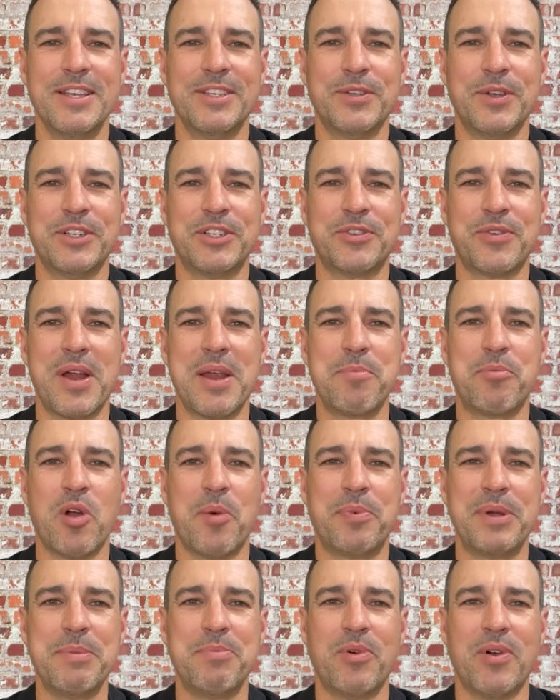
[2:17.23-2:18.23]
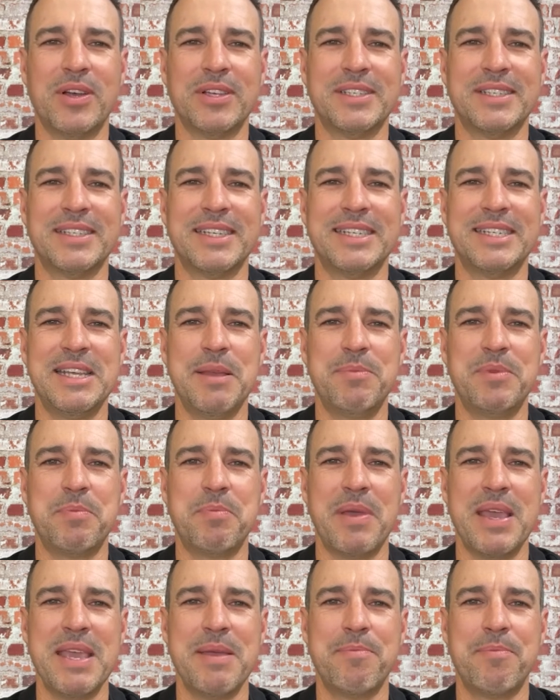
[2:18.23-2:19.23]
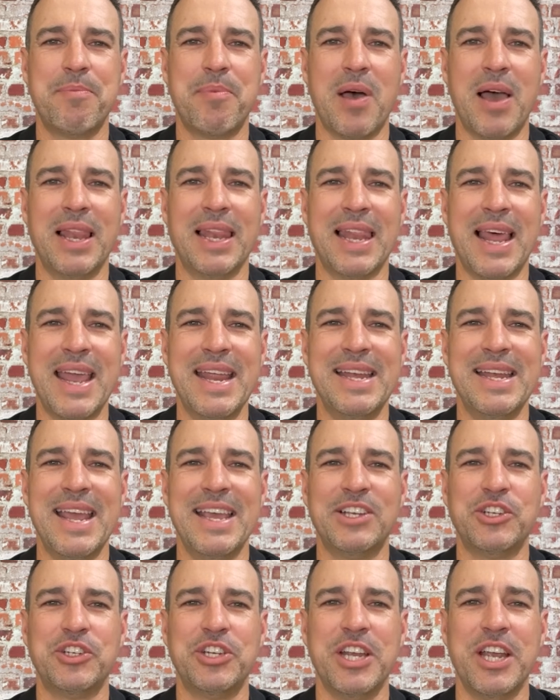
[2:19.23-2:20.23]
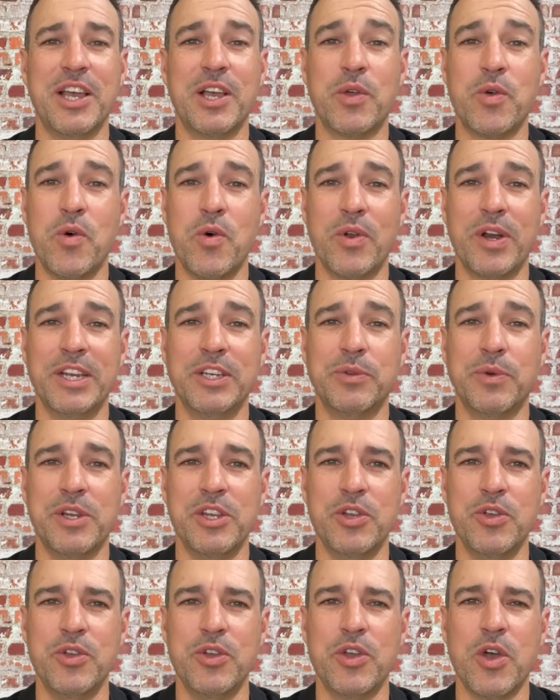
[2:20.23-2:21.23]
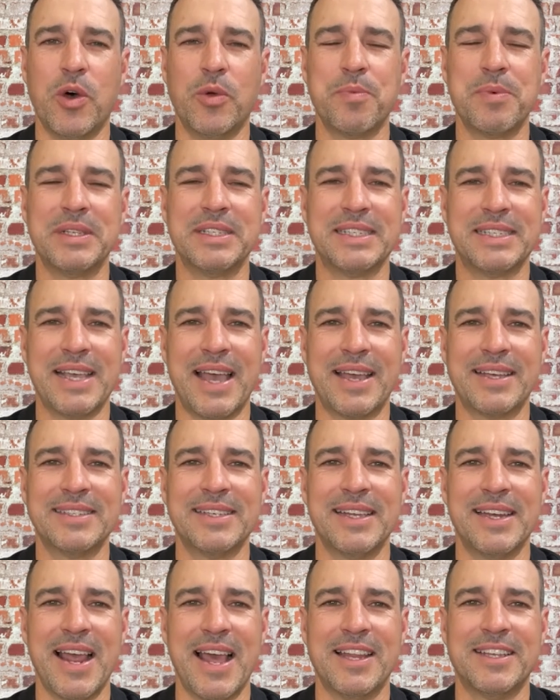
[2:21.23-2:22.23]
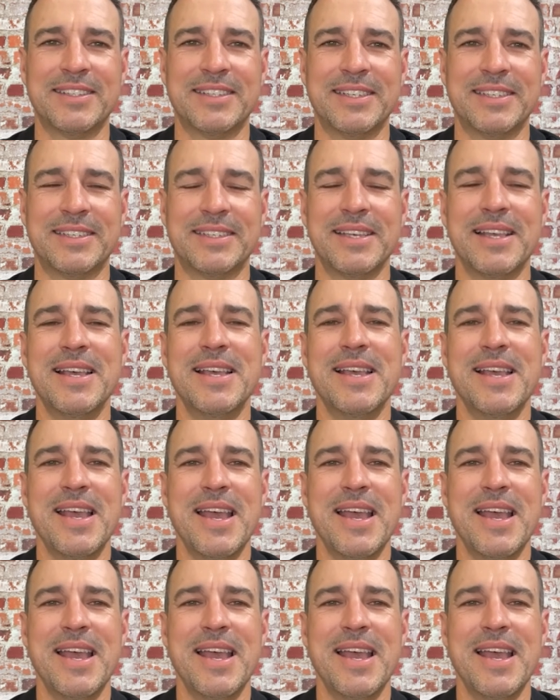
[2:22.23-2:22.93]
So Australian property prices are tipped to peak by late next year, according to a new Goldman Sachs analysis.